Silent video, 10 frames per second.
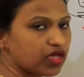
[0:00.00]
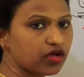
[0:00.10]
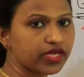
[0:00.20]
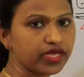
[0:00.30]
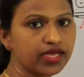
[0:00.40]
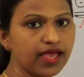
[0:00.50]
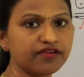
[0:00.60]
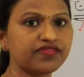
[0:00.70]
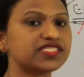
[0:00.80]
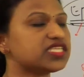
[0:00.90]
okay
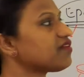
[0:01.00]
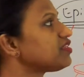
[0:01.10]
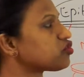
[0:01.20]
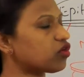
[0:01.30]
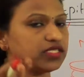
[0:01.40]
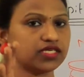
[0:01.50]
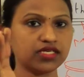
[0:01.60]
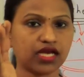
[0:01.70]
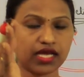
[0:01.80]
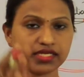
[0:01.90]
first i will draw the
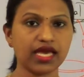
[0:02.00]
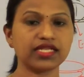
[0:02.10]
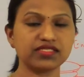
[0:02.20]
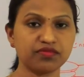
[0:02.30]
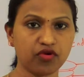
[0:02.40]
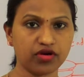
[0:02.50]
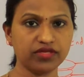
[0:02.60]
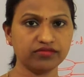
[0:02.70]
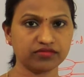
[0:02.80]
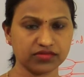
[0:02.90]
organism
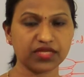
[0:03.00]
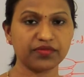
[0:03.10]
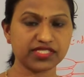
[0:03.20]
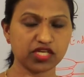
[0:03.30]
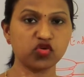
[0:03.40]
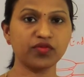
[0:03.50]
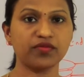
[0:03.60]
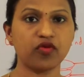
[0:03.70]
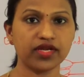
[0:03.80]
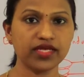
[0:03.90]
body that means a
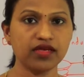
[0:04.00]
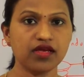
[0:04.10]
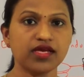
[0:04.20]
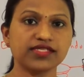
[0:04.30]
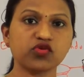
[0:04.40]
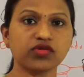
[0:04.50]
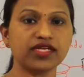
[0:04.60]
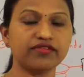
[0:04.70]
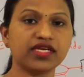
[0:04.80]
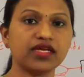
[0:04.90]
human body so
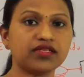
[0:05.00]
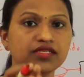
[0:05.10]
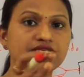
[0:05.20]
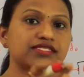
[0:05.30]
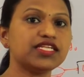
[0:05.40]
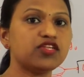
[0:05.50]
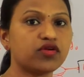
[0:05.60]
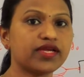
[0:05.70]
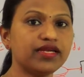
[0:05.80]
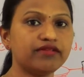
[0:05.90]
that we can easily
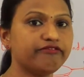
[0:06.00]
locate